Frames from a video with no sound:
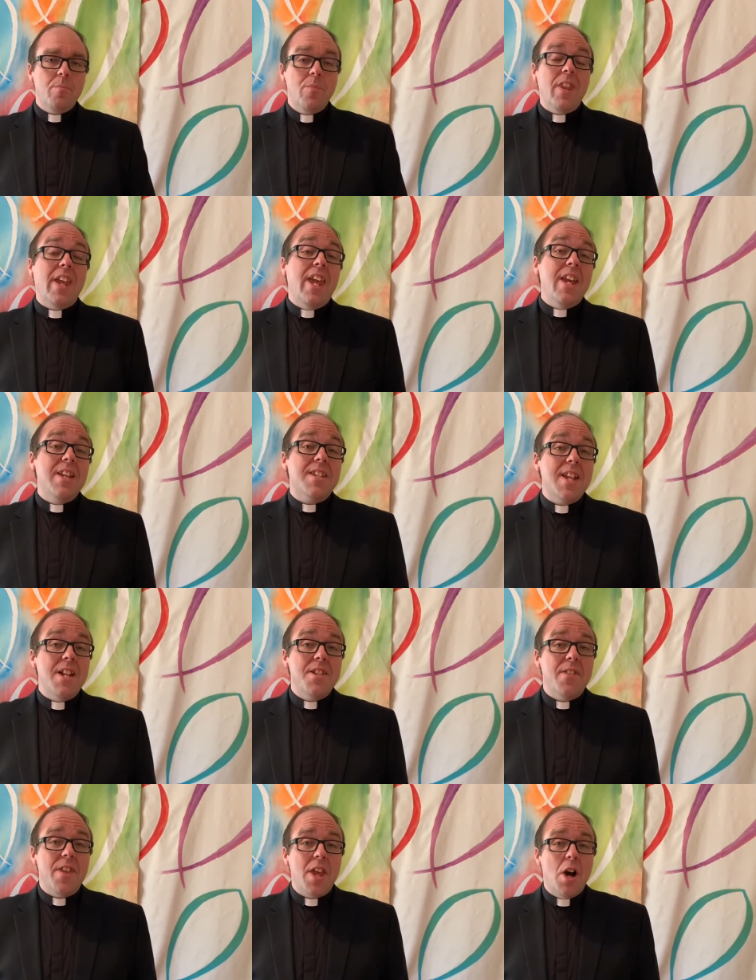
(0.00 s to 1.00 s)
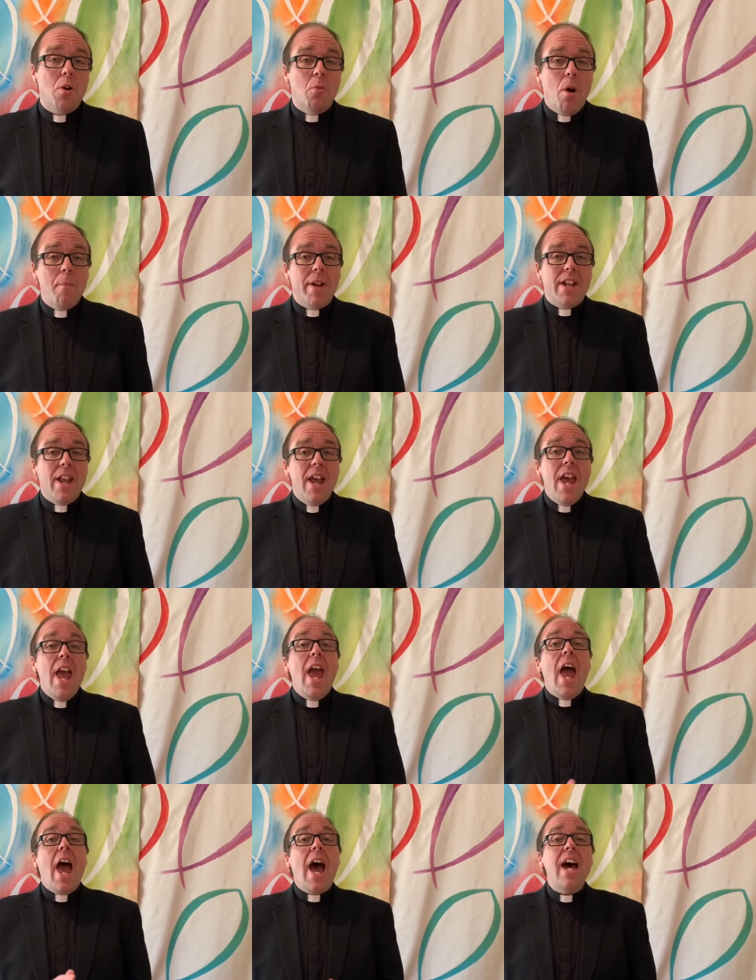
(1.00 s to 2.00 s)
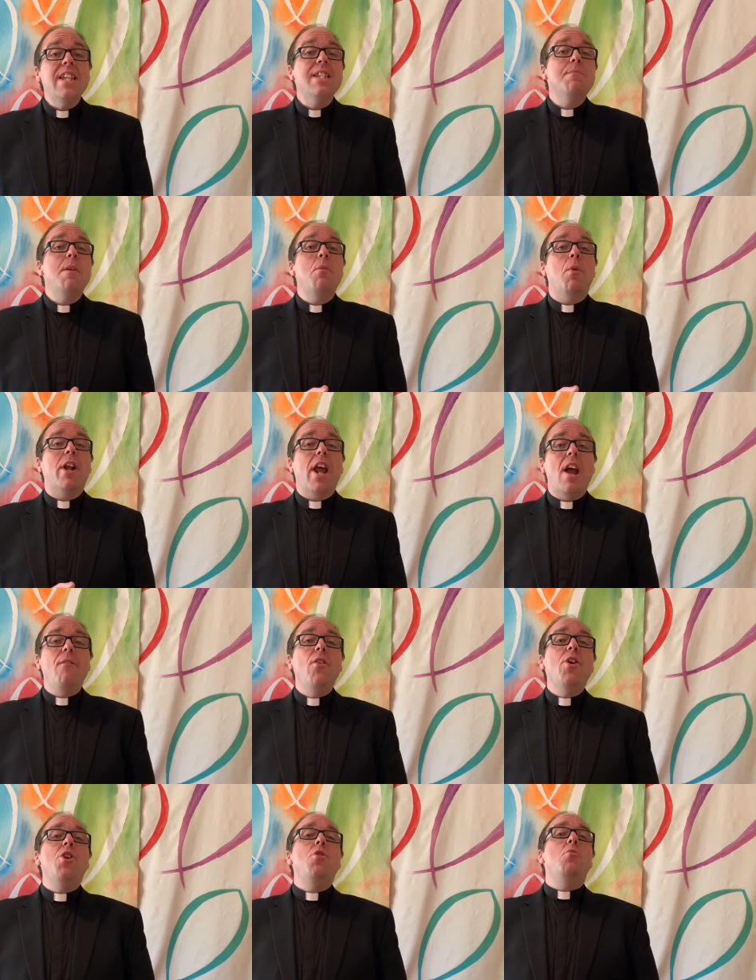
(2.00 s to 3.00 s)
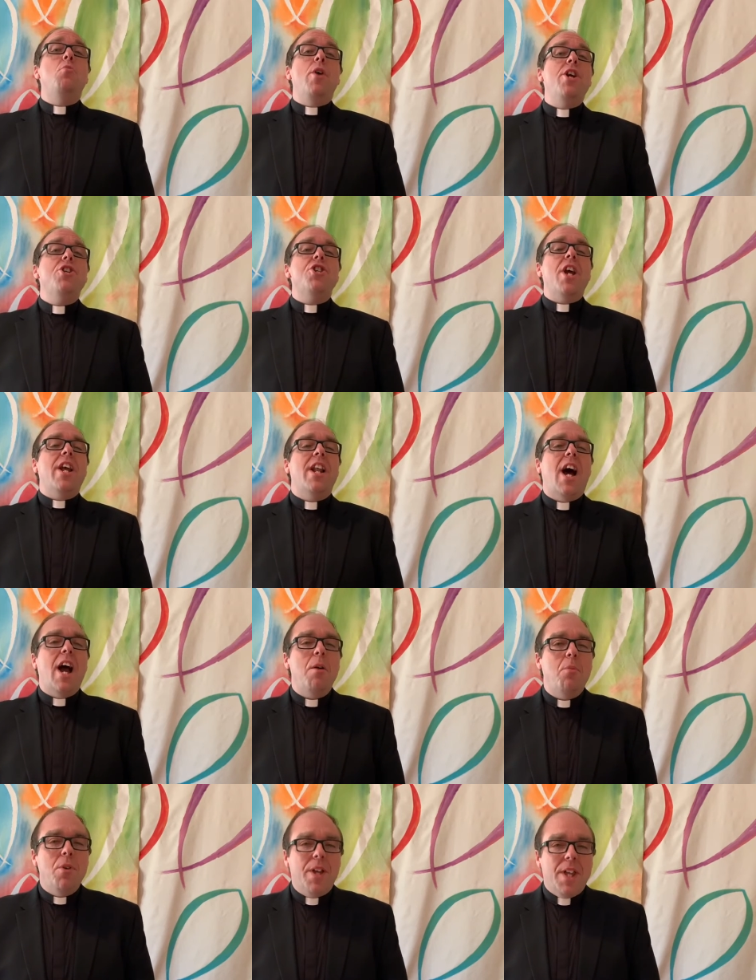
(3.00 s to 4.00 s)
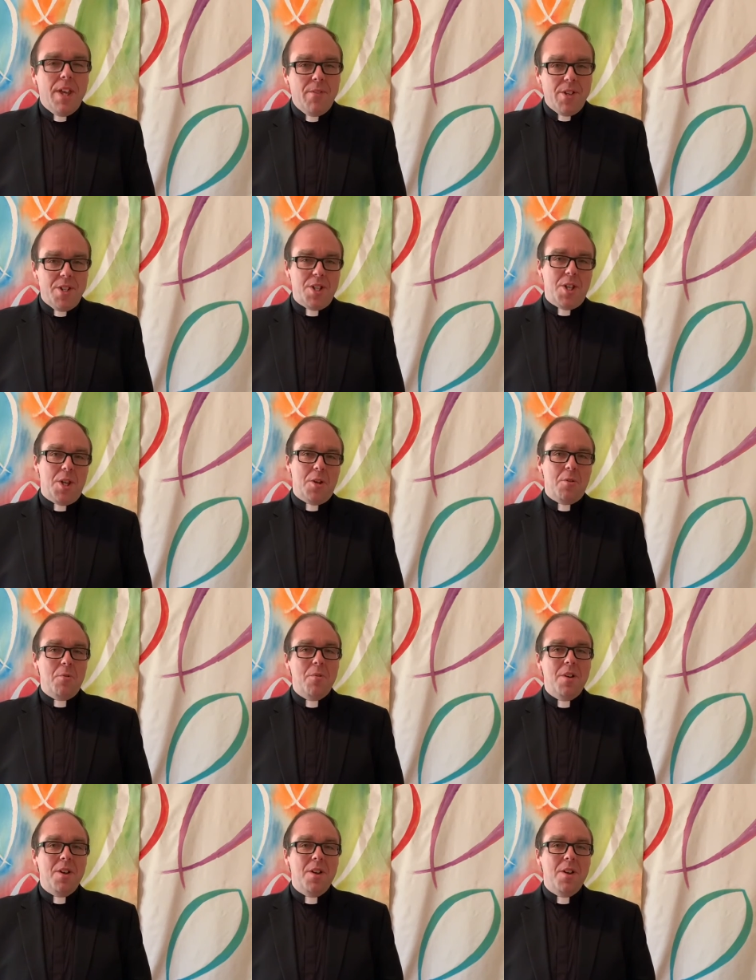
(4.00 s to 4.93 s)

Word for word: The king said to the young woman, Ask me whatever you wish, and I will give it to you.